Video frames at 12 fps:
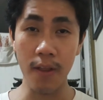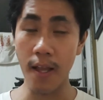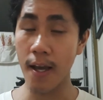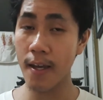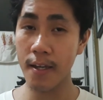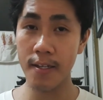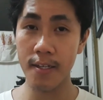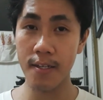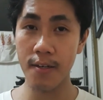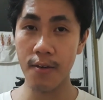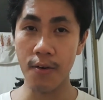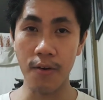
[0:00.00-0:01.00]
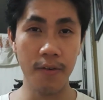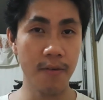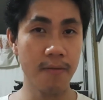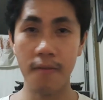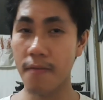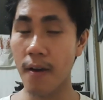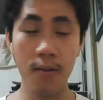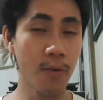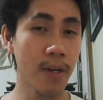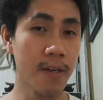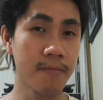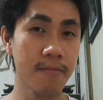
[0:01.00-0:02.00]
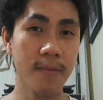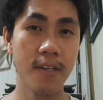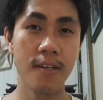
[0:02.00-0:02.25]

likes or following.